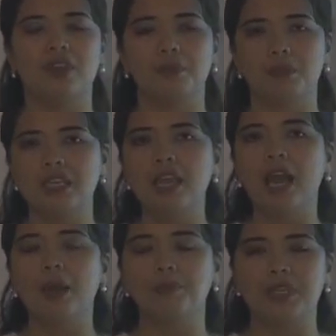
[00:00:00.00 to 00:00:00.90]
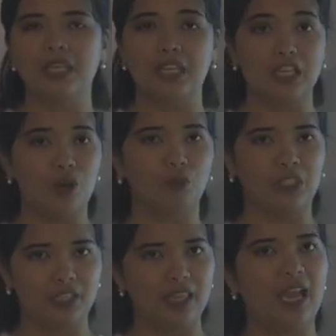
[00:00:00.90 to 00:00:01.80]
and be happy in
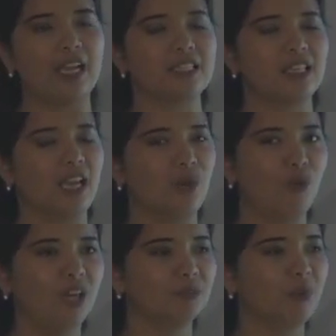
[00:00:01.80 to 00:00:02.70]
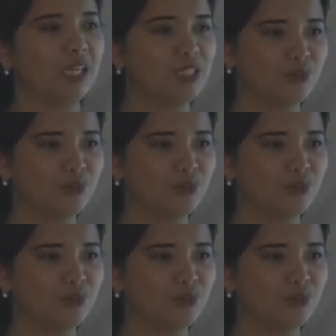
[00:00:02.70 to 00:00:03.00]
our class. I want my